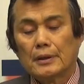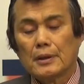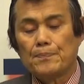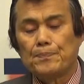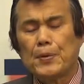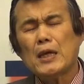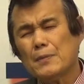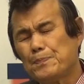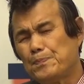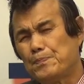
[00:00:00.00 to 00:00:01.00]
the
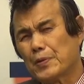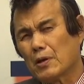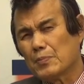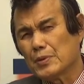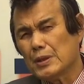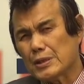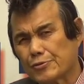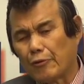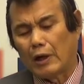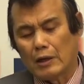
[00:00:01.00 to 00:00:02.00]
people of
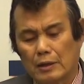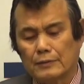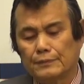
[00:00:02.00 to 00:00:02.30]
Israel